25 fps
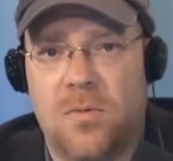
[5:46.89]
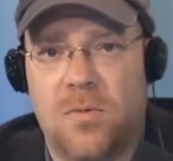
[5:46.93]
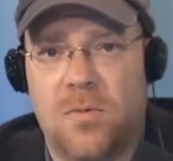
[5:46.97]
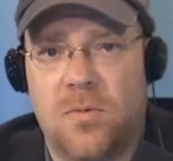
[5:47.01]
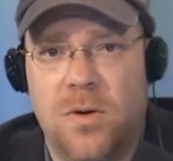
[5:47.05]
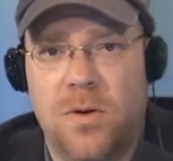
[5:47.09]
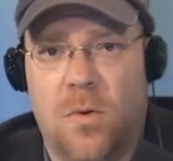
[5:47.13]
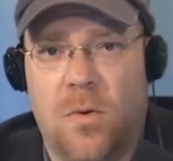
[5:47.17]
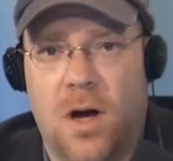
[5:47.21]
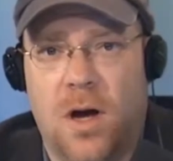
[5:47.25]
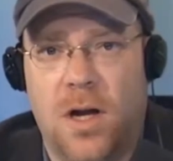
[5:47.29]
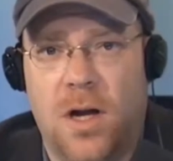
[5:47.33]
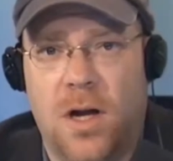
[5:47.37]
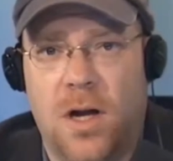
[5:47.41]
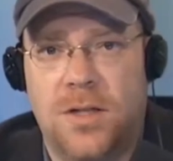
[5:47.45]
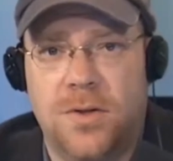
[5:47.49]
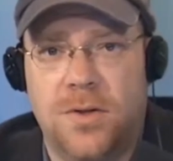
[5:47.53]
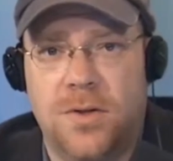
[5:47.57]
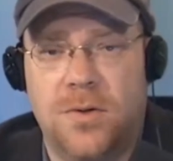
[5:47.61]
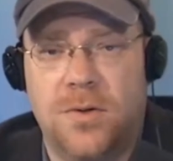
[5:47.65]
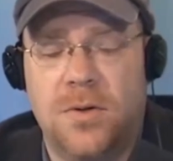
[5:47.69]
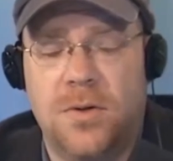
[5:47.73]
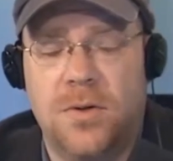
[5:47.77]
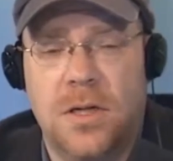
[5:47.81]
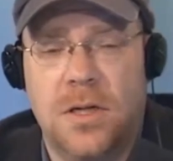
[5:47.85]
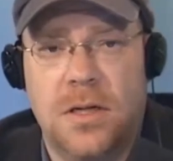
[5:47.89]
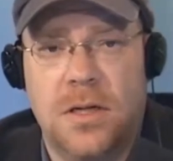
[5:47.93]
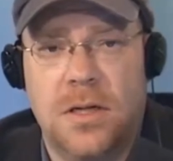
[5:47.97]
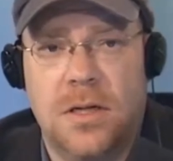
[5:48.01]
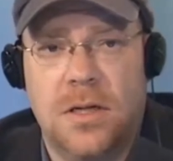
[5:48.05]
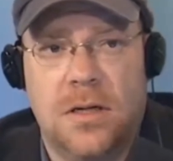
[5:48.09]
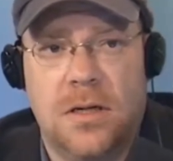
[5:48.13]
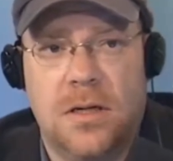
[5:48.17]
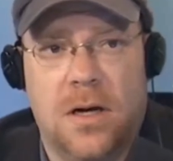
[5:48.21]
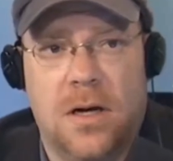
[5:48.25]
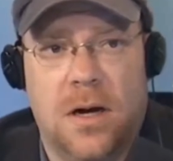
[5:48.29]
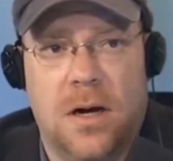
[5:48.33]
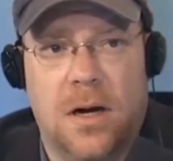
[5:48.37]
We want to,
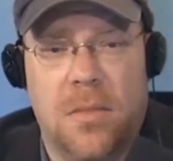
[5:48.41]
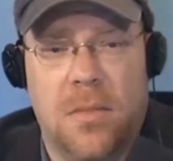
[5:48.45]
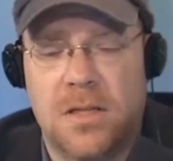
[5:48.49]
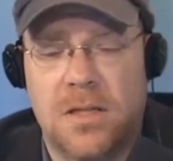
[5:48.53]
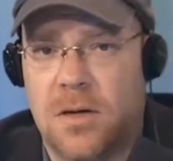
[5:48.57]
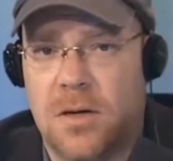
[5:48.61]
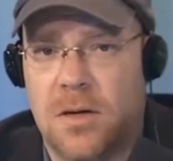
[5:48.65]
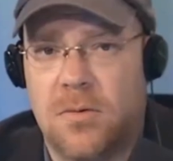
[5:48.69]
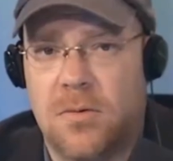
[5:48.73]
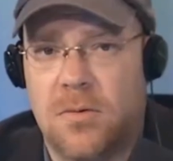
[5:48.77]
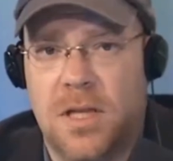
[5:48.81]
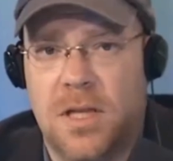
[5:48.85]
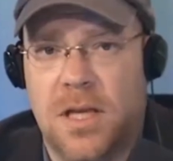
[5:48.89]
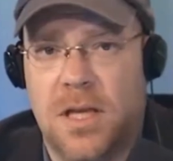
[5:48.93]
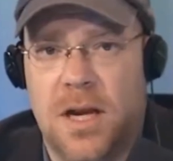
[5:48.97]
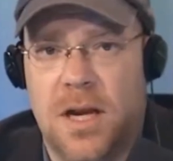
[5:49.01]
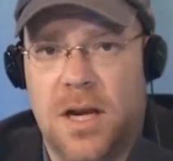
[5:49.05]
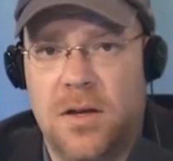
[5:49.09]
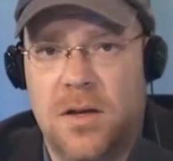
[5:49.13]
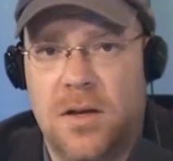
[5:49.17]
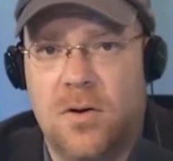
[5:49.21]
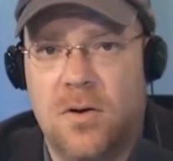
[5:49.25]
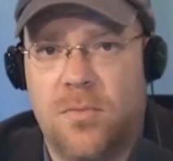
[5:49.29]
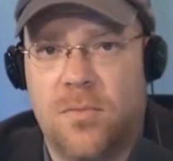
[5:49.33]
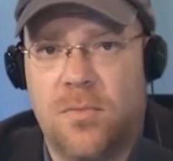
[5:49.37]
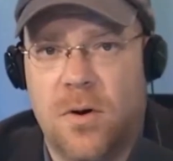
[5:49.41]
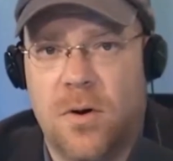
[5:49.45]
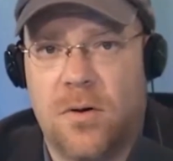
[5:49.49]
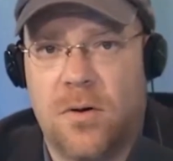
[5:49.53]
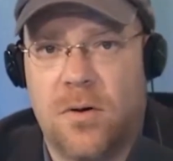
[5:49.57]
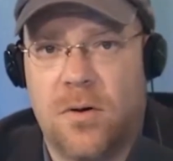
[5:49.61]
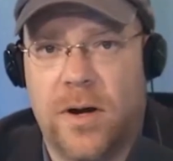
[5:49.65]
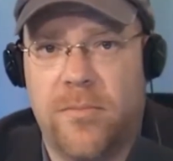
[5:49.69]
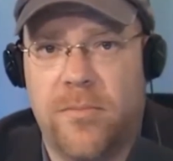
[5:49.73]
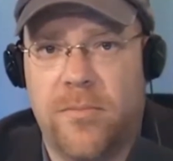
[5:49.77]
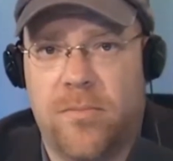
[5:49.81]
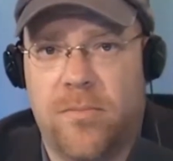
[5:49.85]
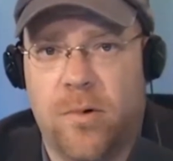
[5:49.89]
much like with the Eddie Eagle
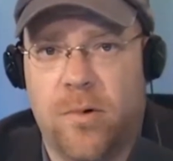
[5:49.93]
program,